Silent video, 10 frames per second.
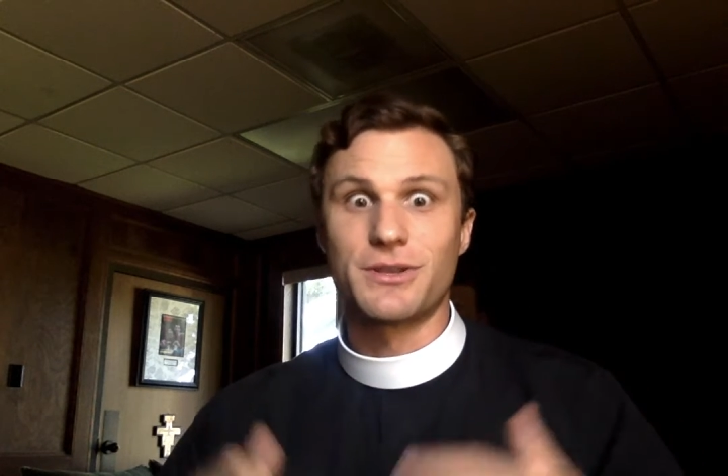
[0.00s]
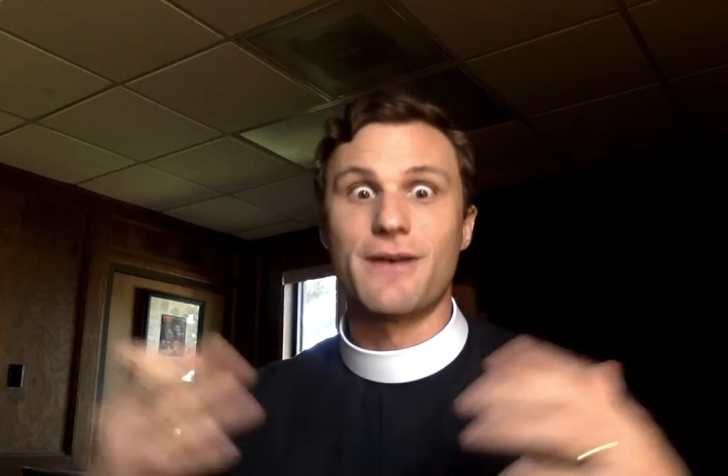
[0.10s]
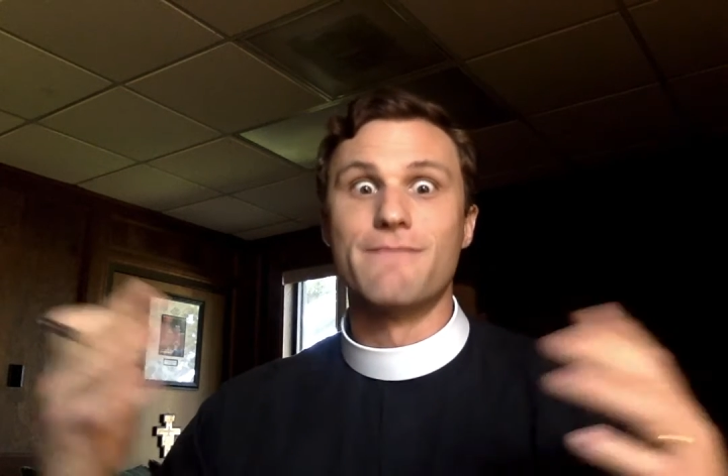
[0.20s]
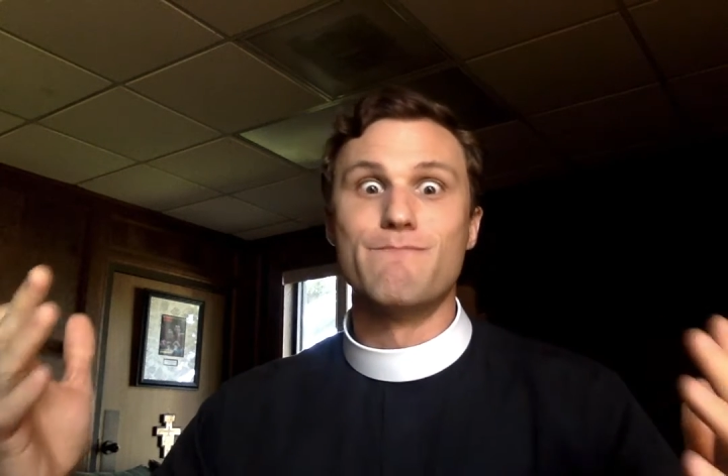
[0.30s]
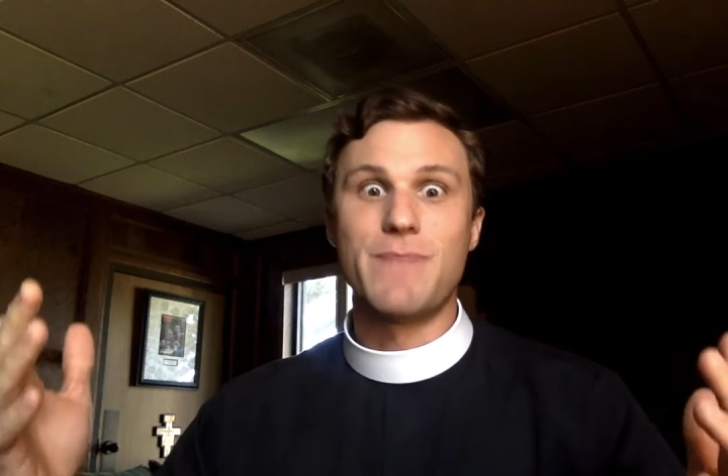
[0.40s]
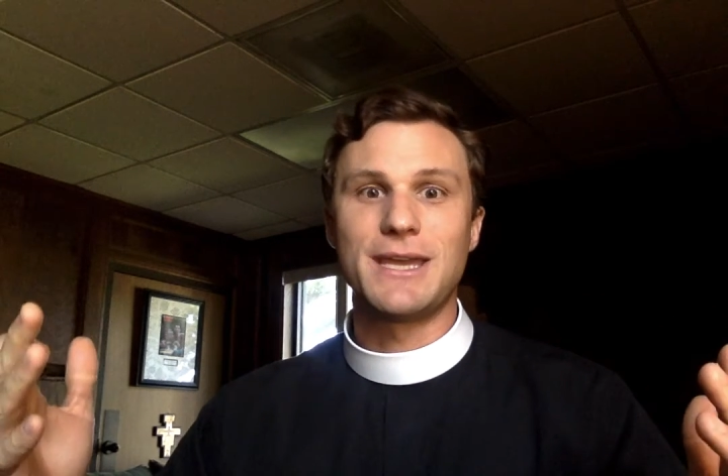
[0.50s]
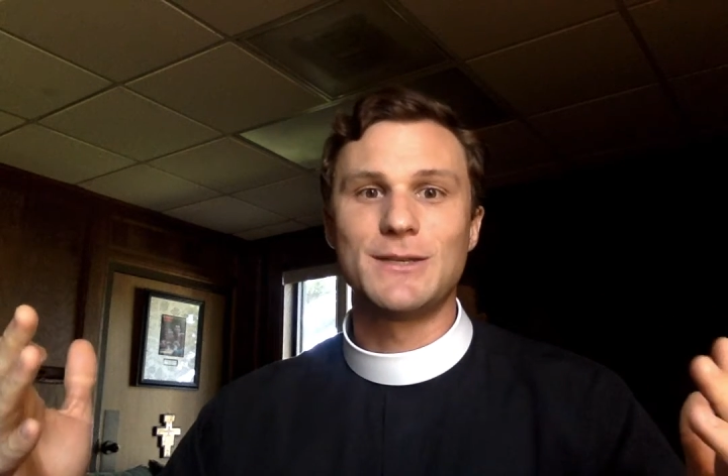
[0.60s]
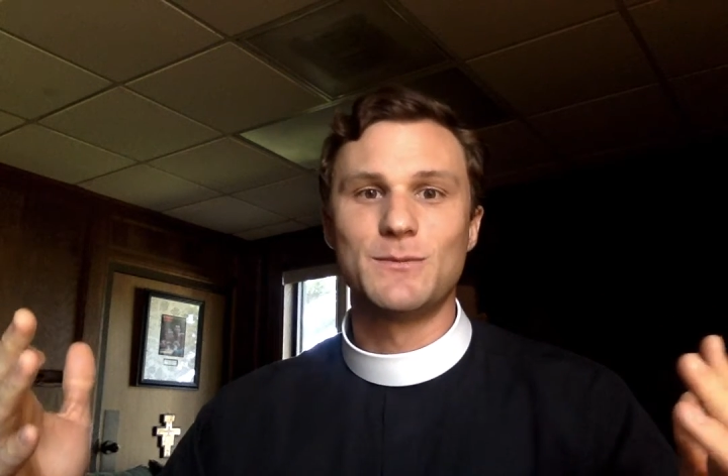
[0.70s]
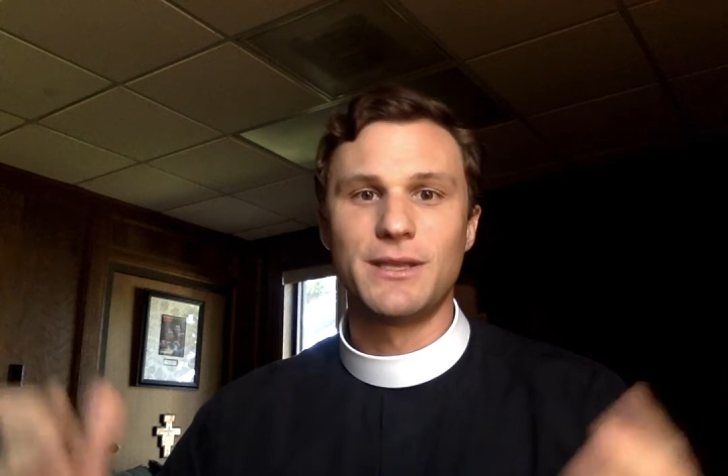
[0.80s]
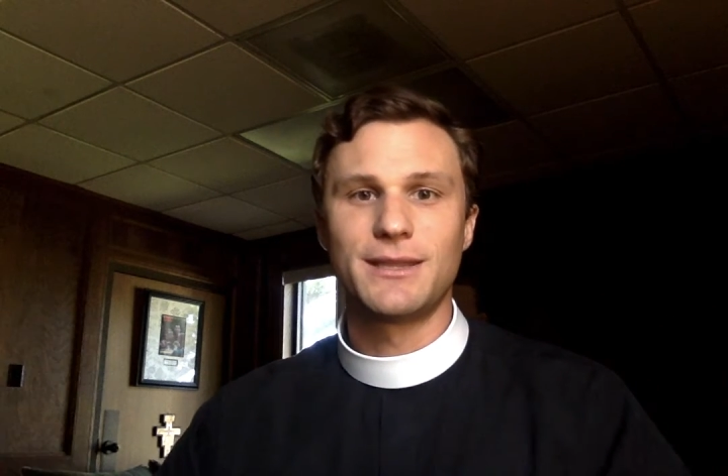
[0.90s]

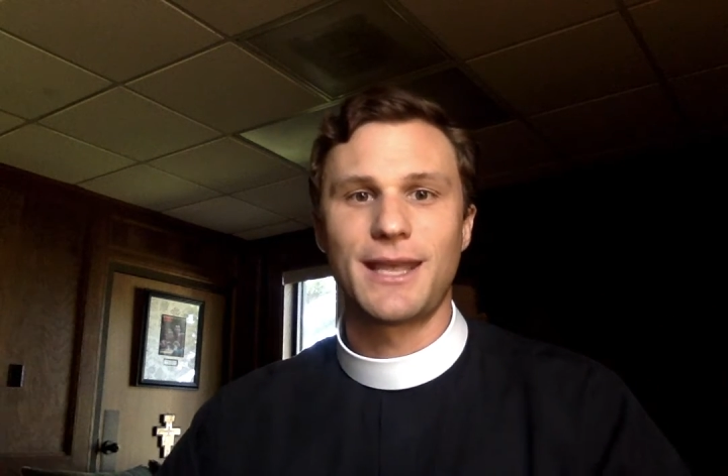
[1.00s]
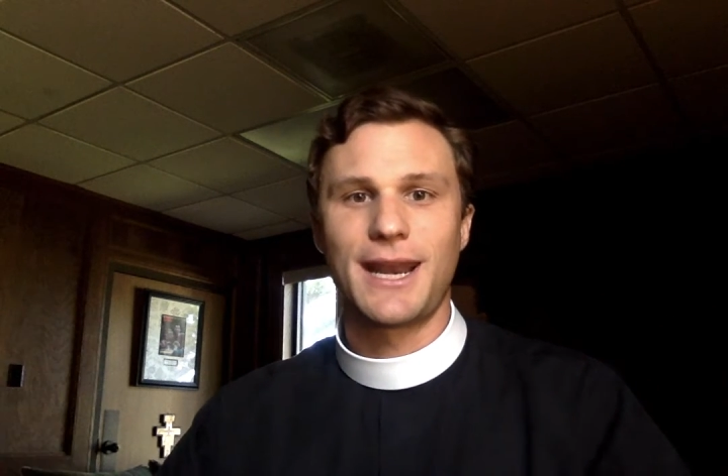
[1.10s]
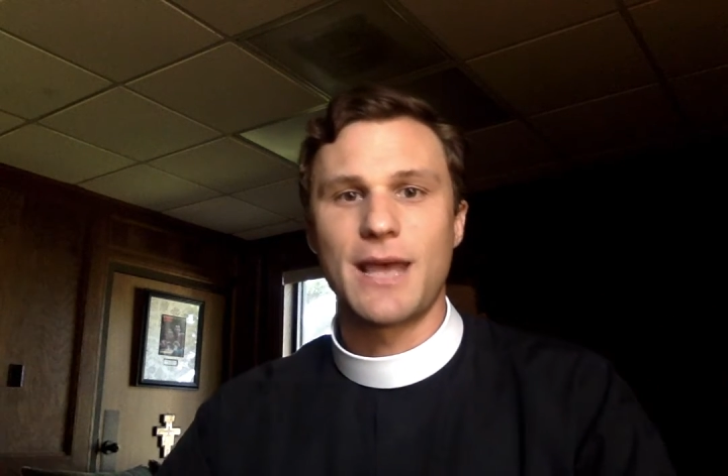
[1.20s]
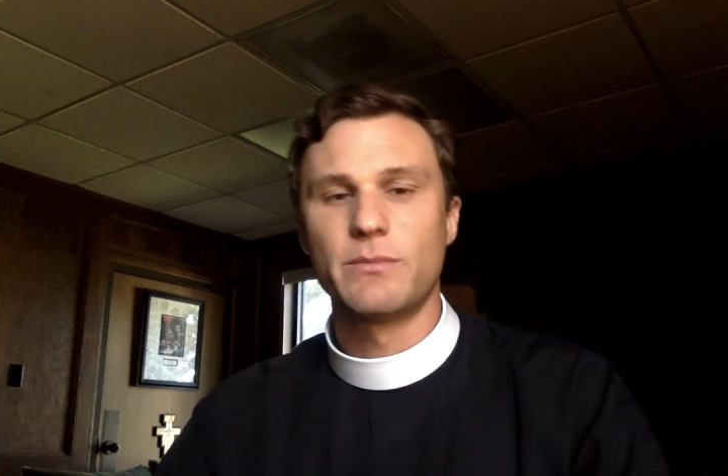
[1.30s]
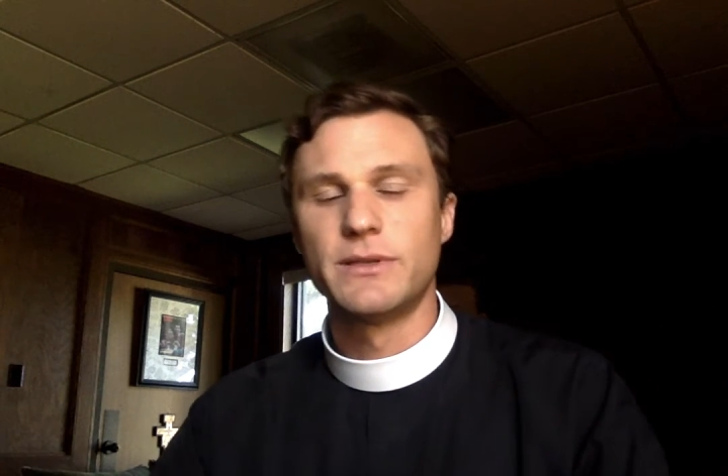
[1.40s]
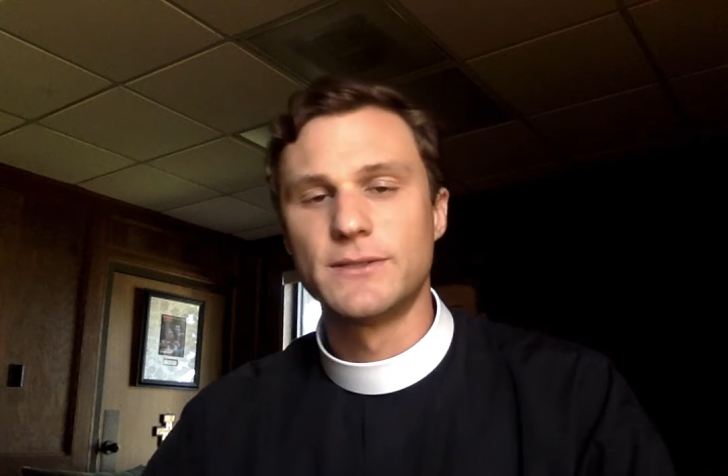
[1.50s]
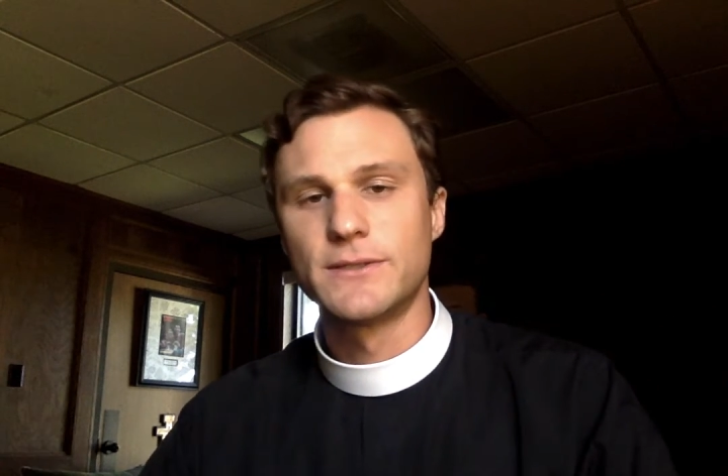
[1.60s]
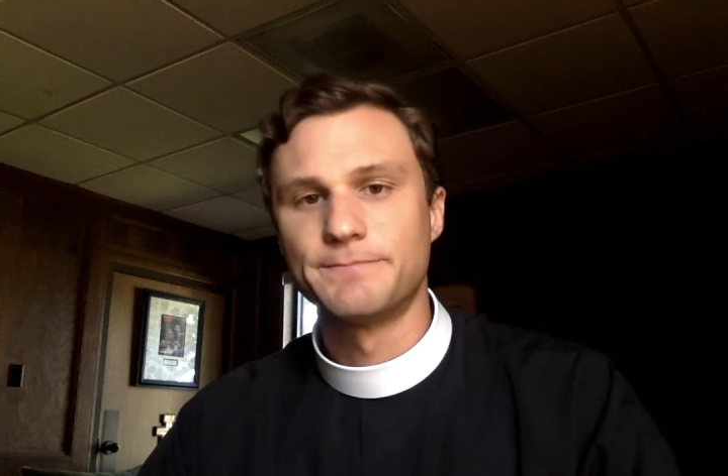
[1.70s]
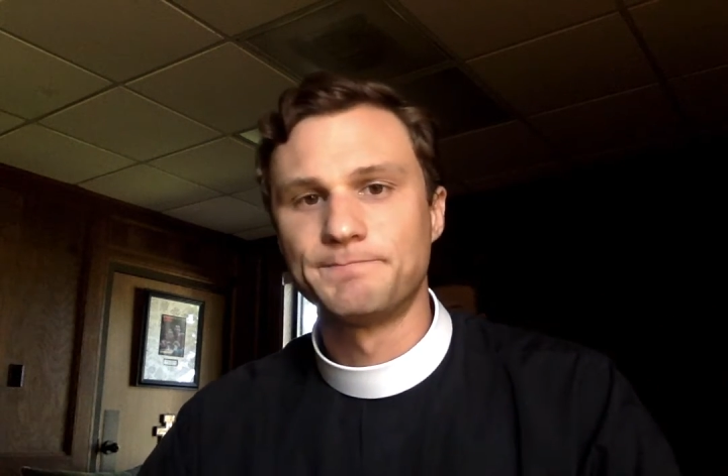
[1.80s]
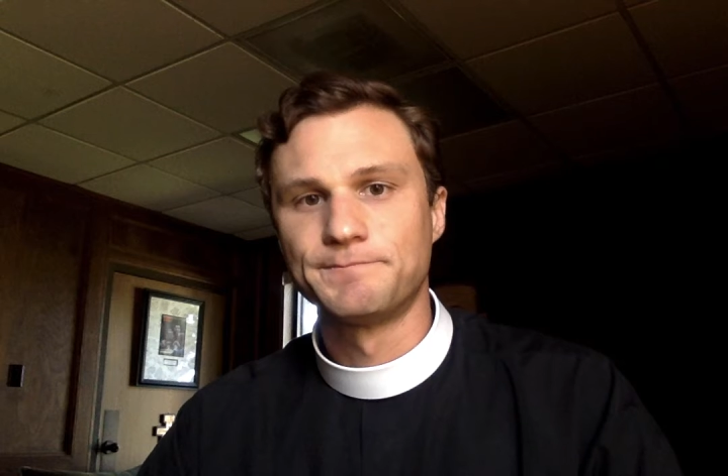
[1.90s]
amazement that happens.